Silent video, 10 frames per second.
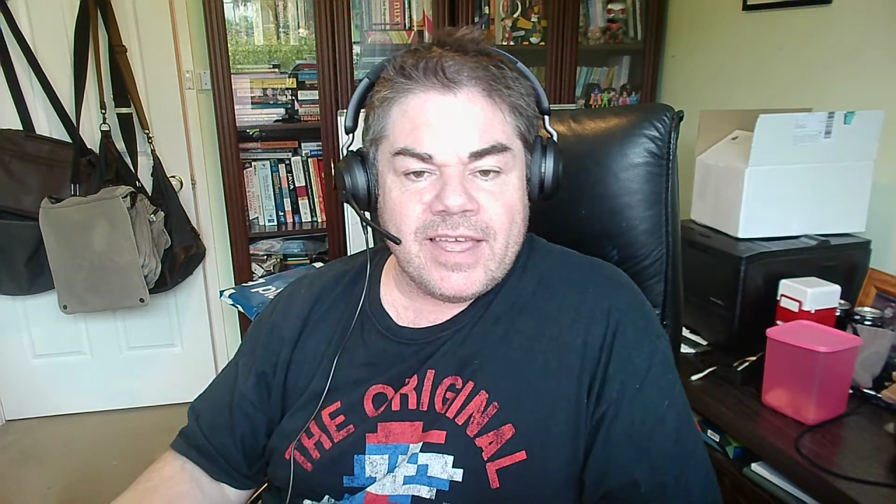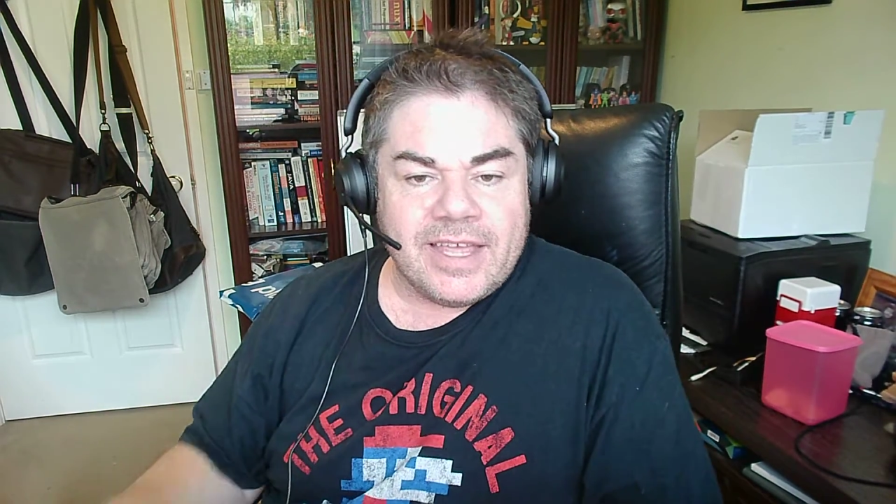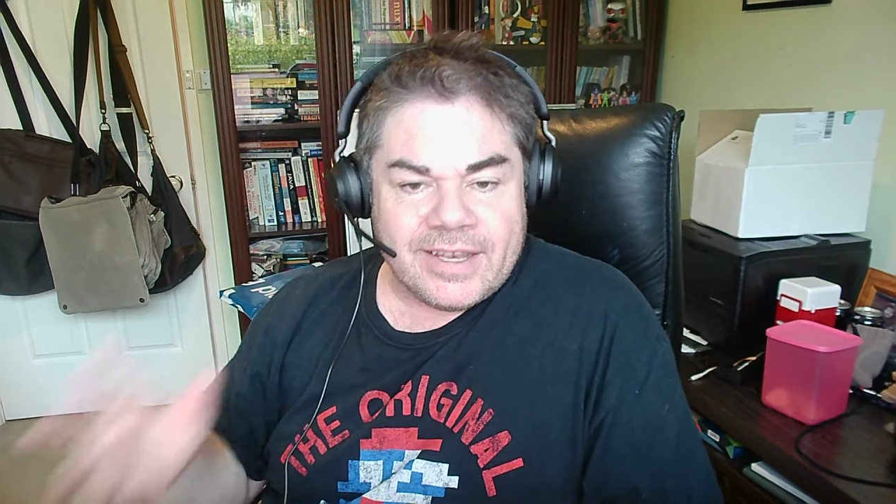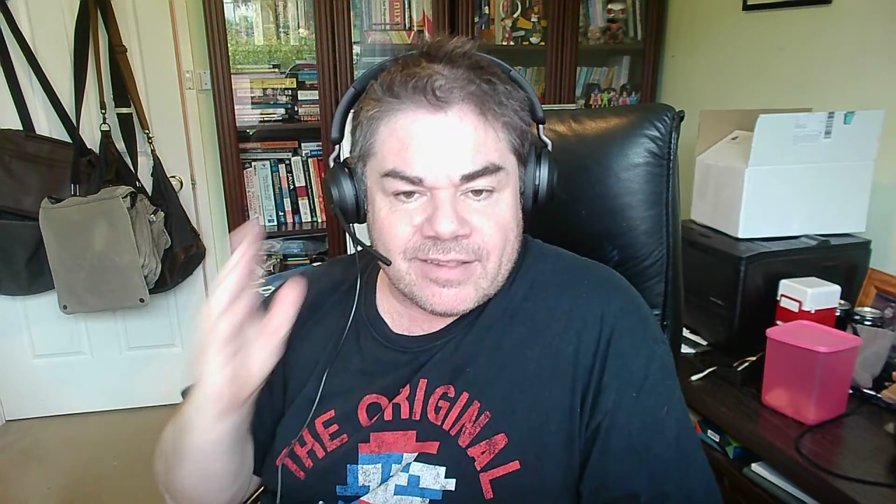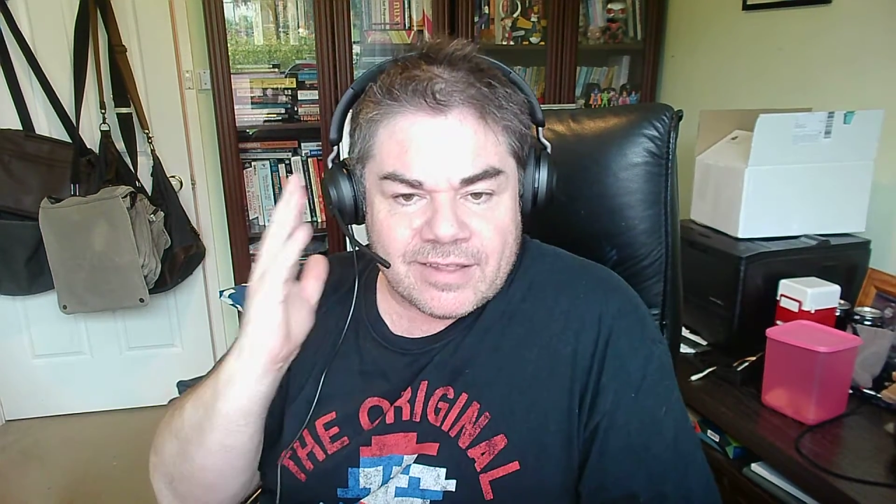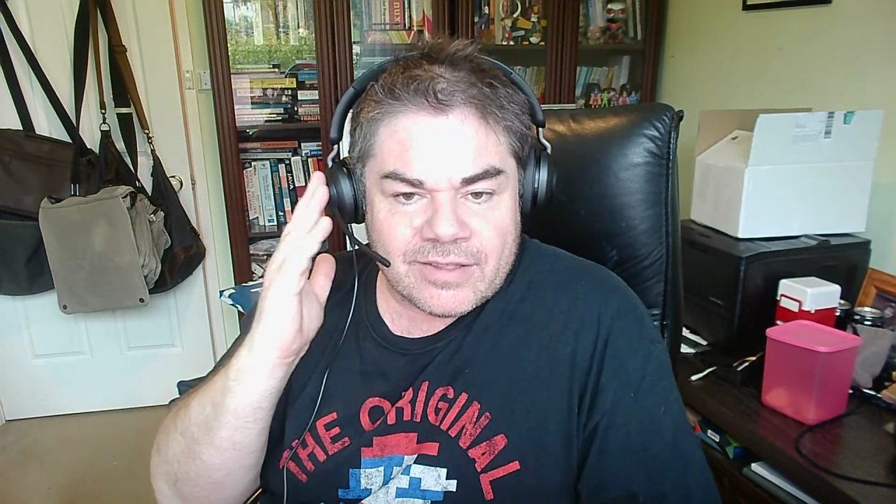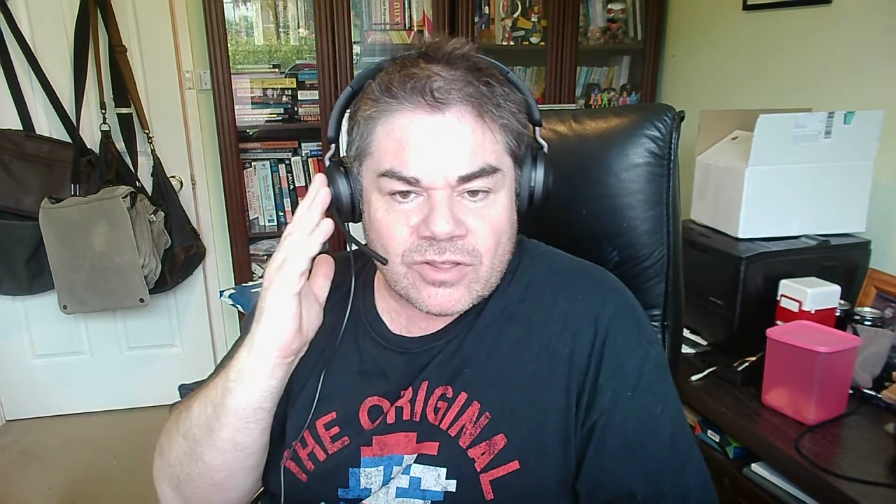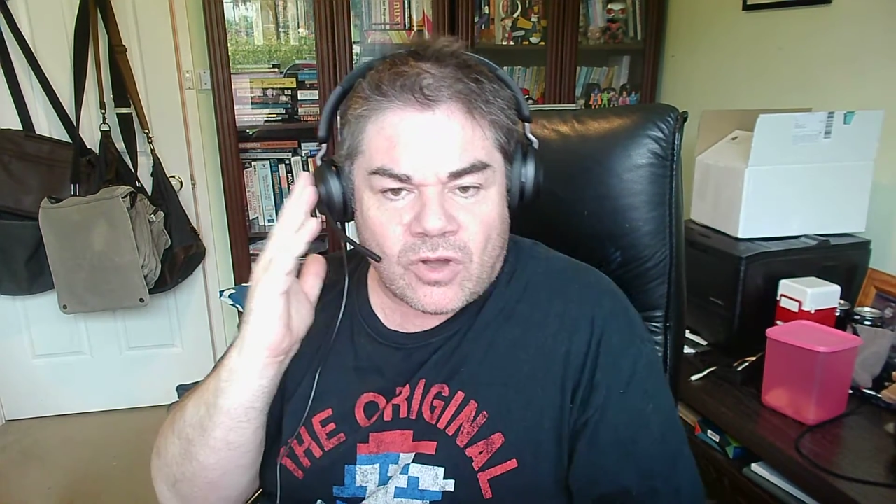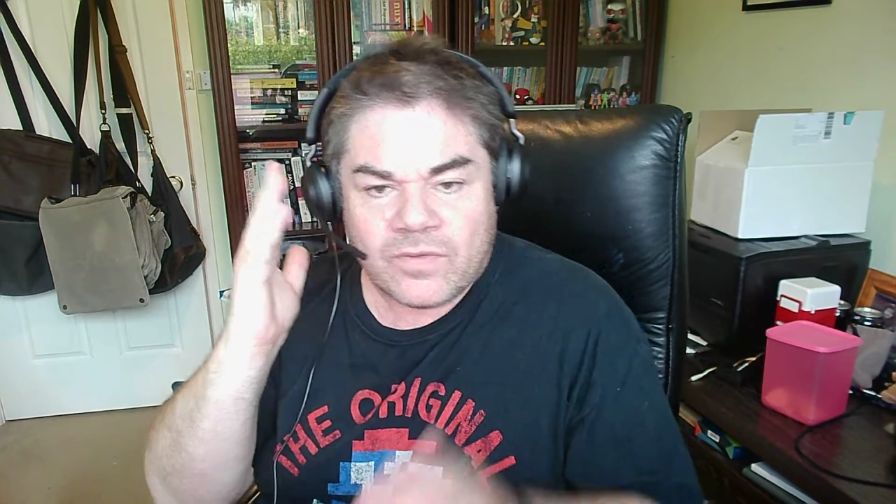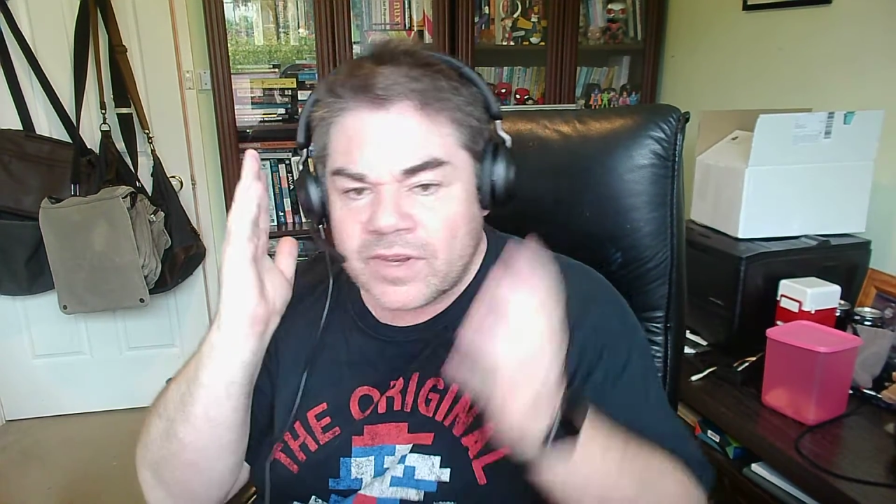It's
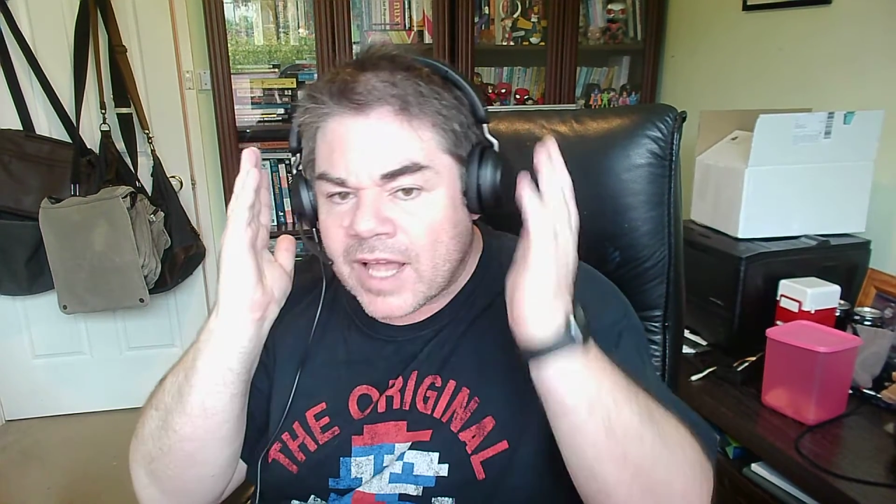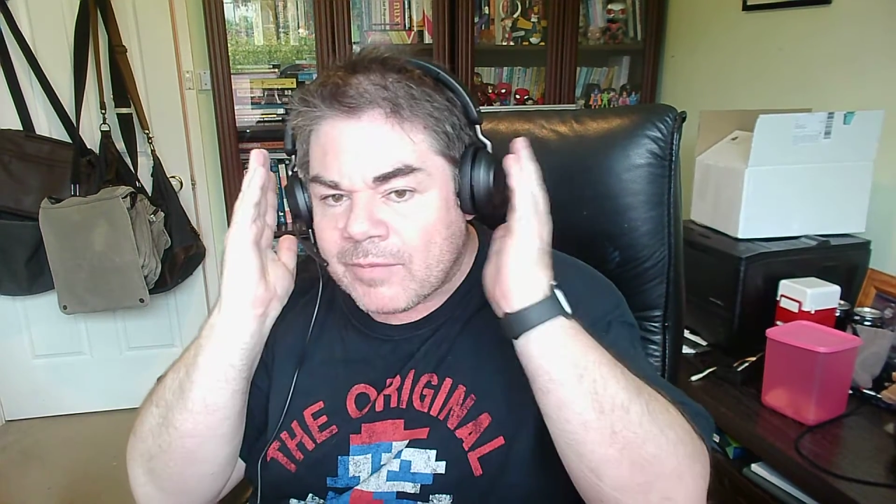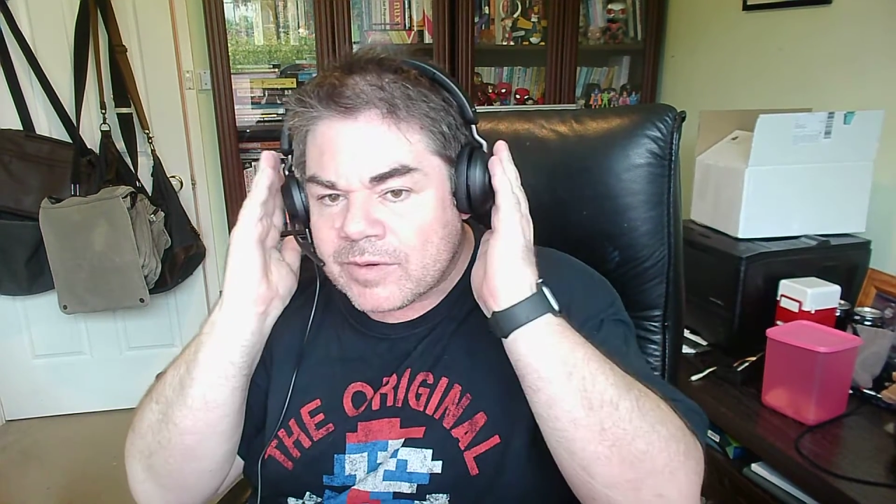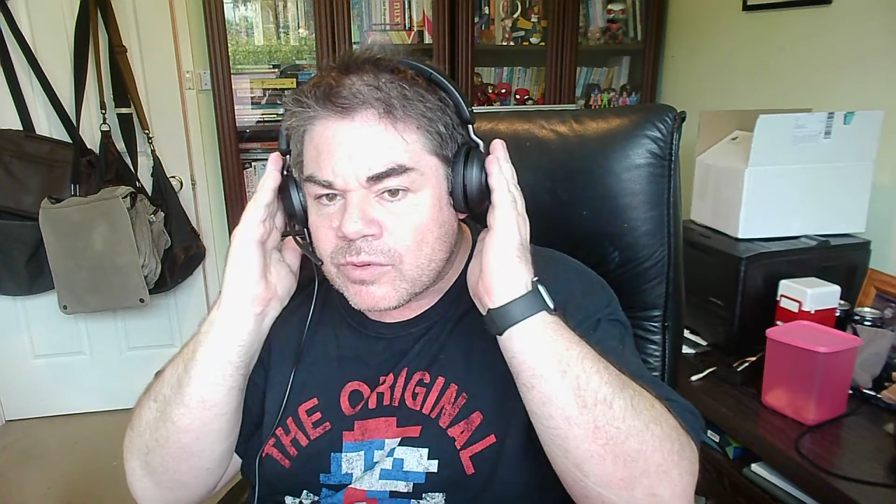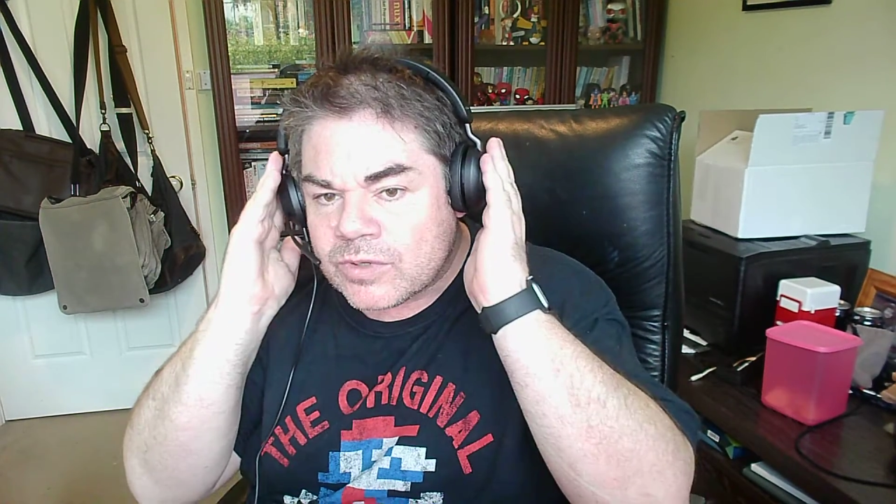soft, comfortable,